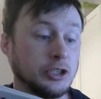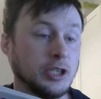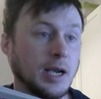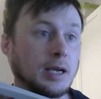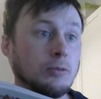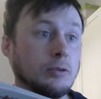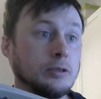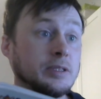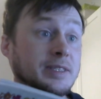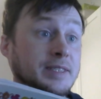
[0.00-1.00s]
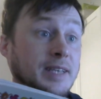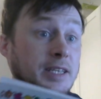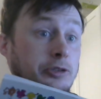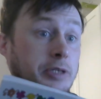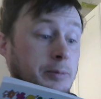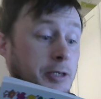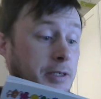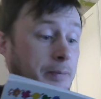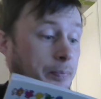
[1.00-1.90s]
Jack was a daydreamer.